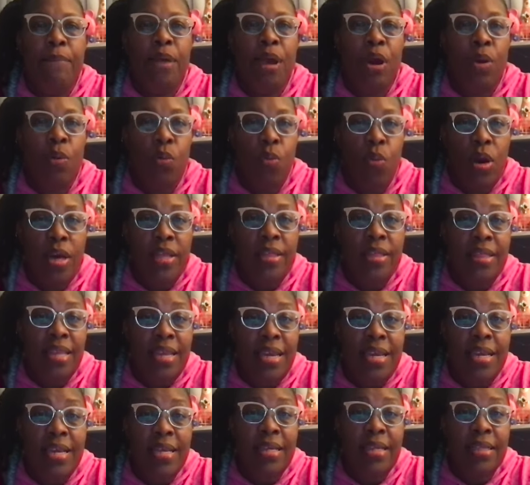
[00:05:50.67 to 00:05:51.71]
one
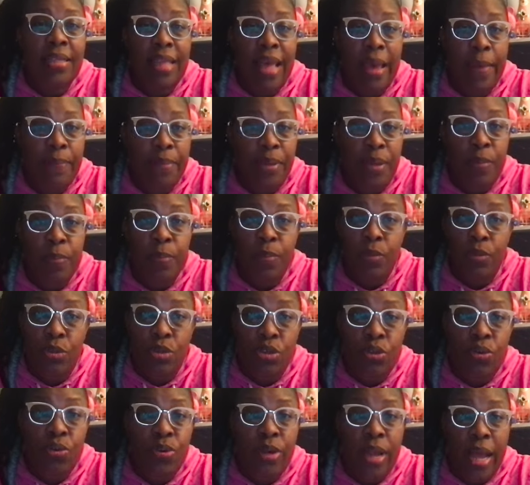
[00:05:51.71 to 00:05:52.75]
thing that people
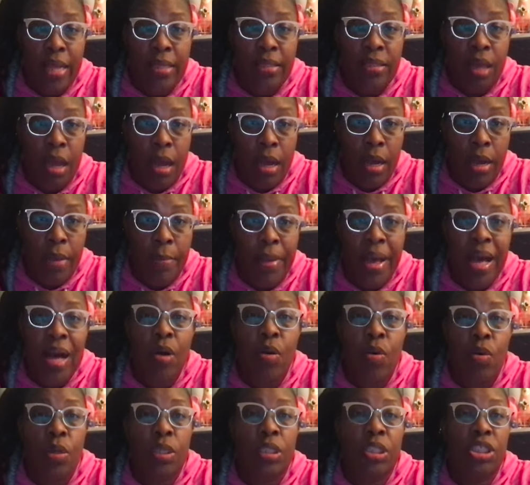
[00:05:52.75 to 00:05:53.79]
do not talk about
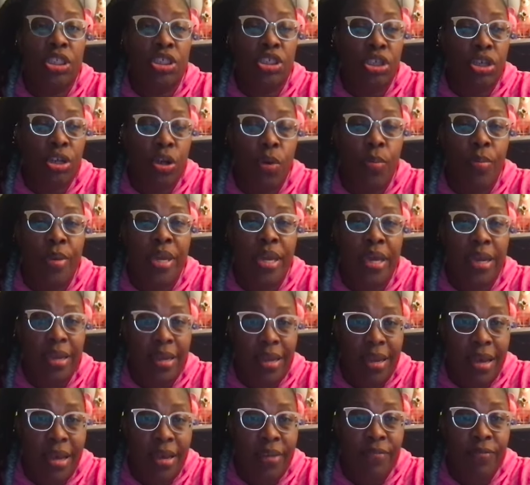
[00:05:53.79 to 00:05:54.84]
on the Janome
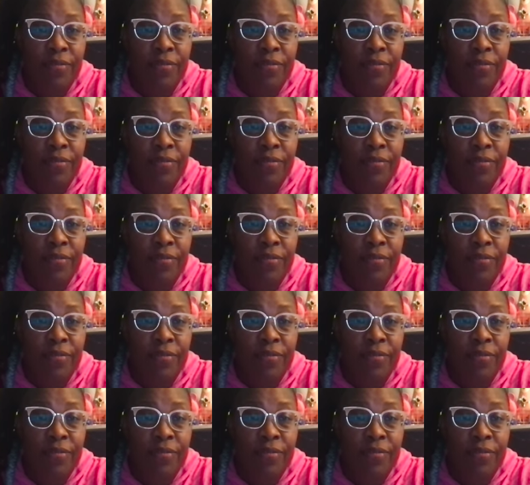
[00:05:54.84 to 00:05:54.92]
enough,